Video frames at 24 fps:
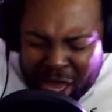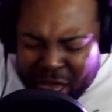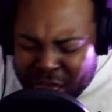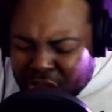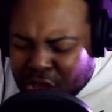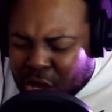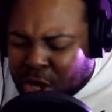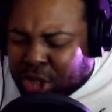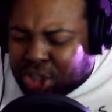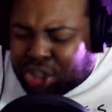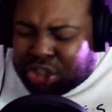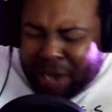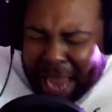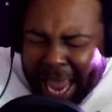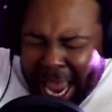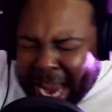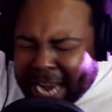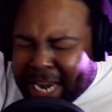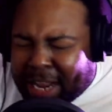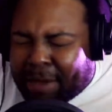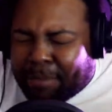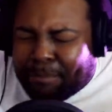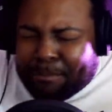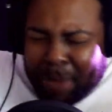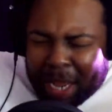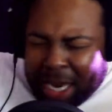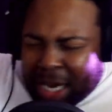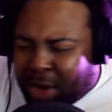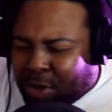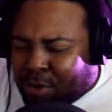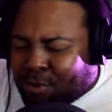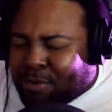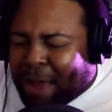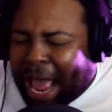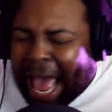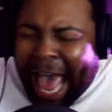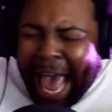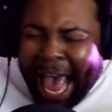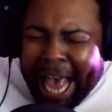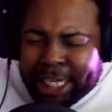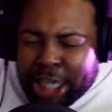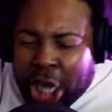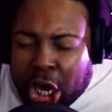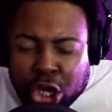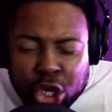You trying to rise.